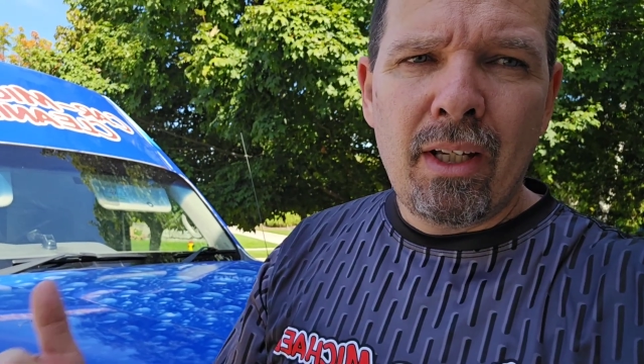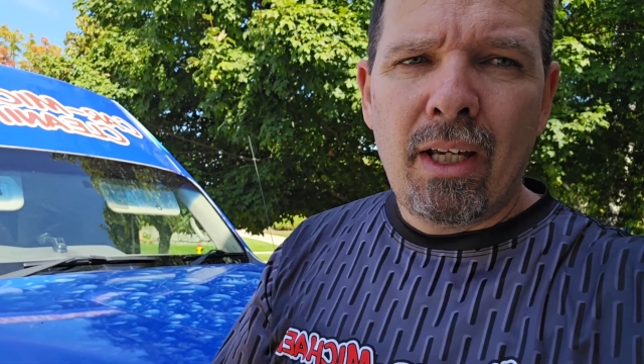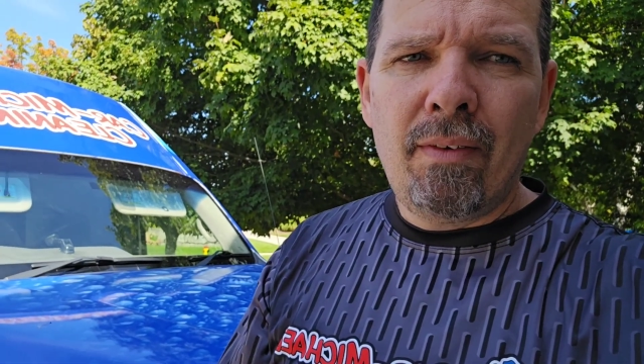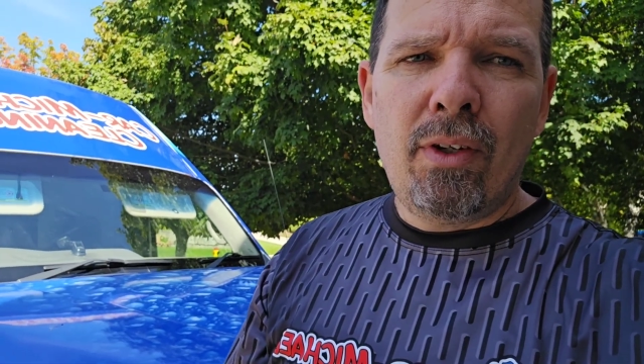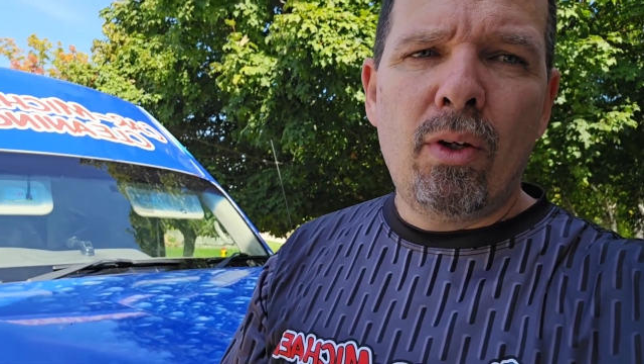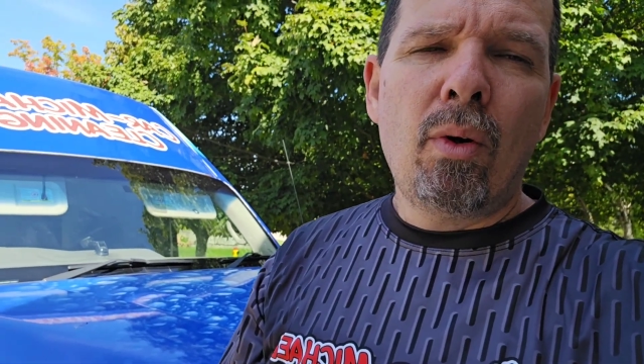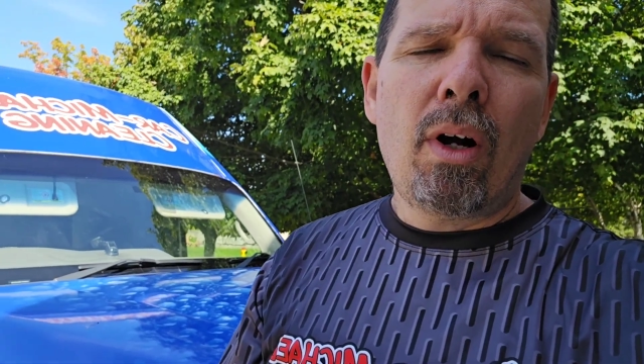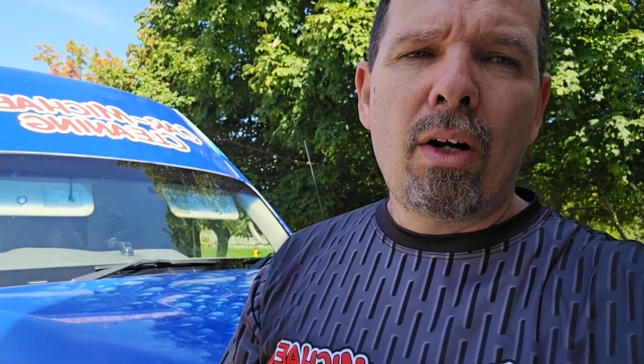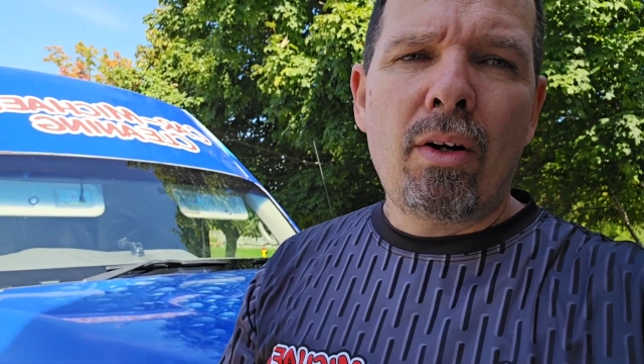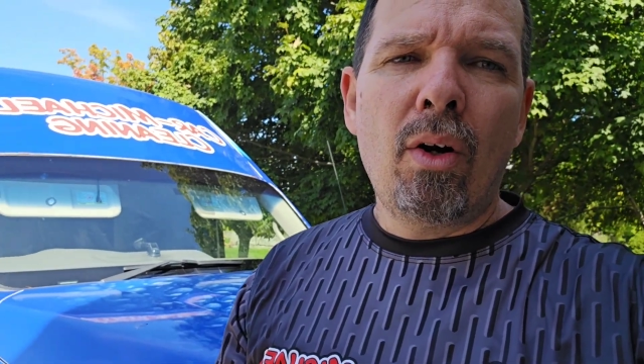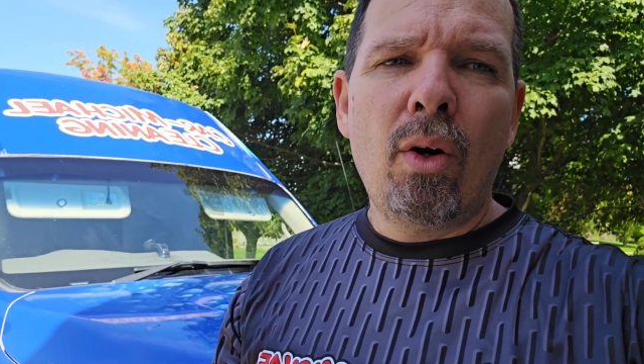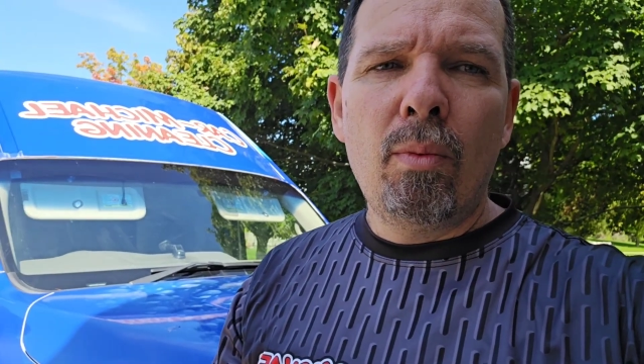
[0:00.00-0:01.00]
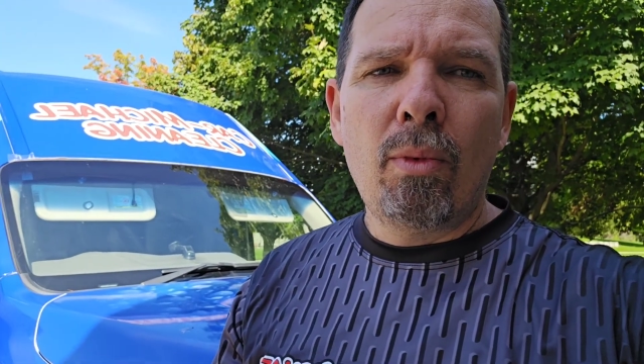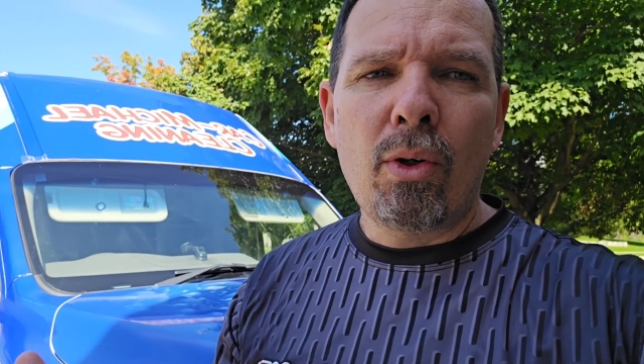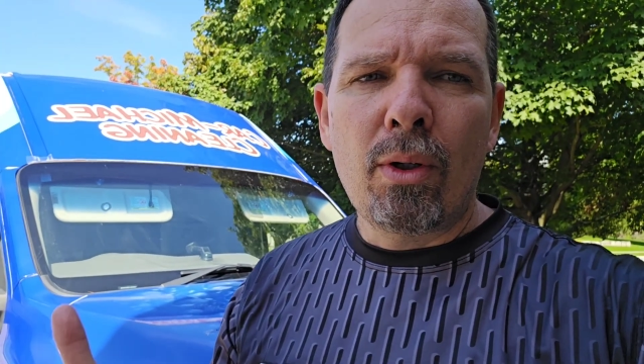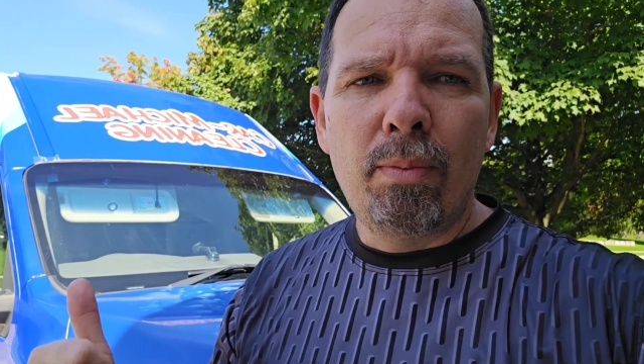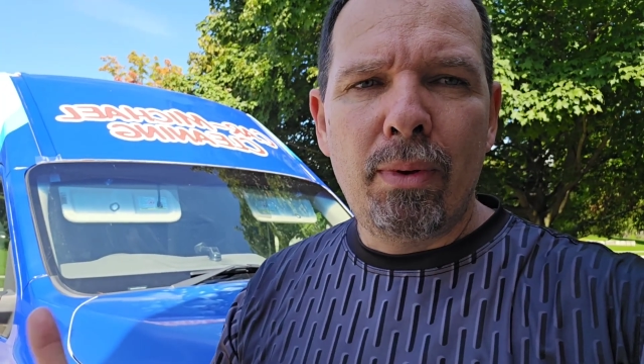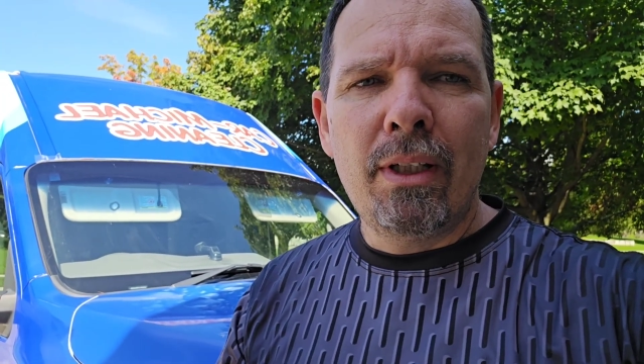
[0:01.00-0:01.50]
If you are a
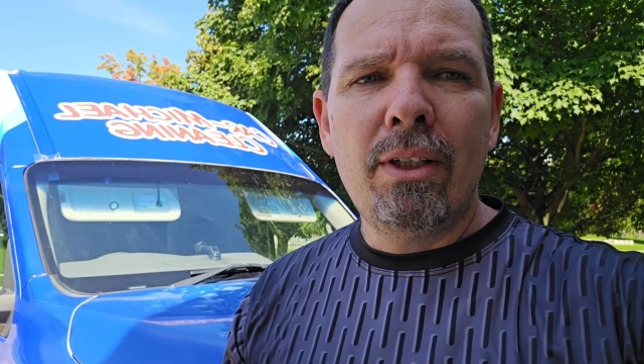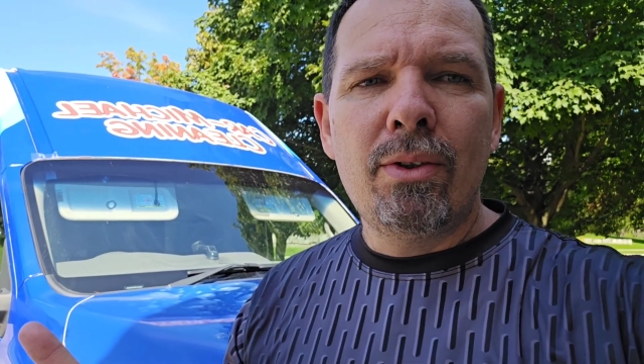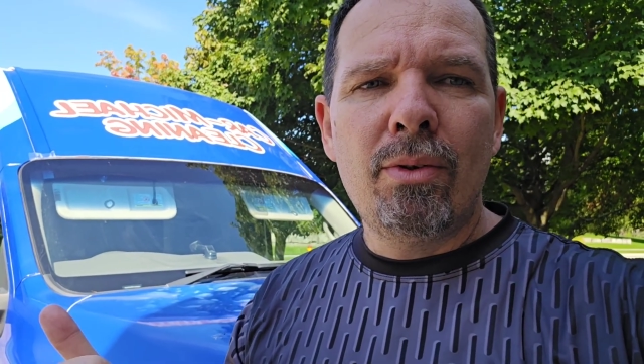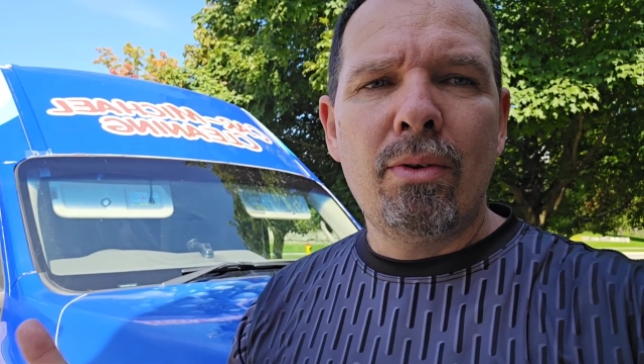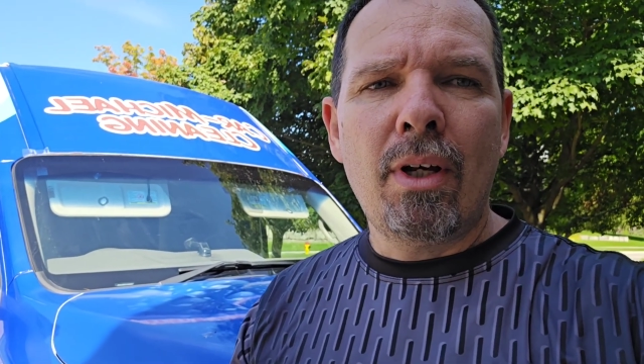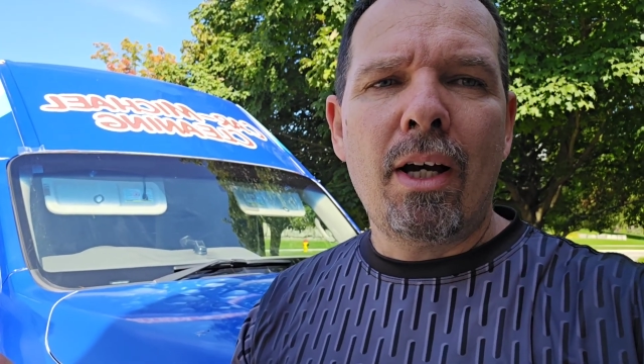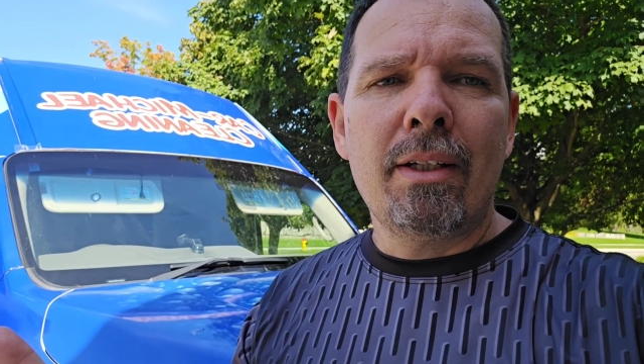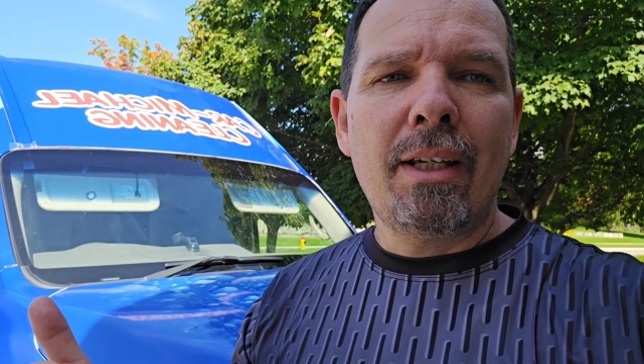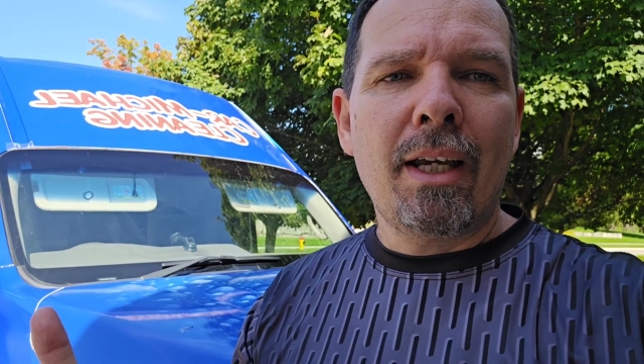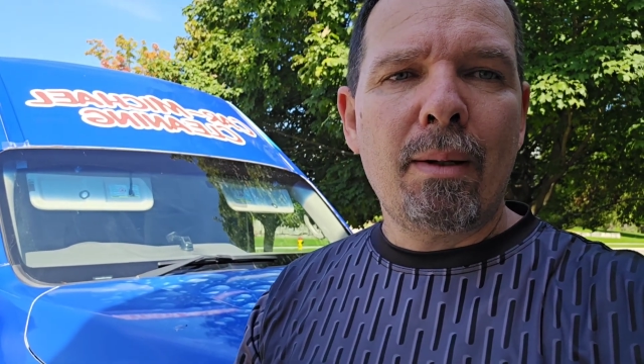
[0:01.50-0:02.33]
homeowner, please do not take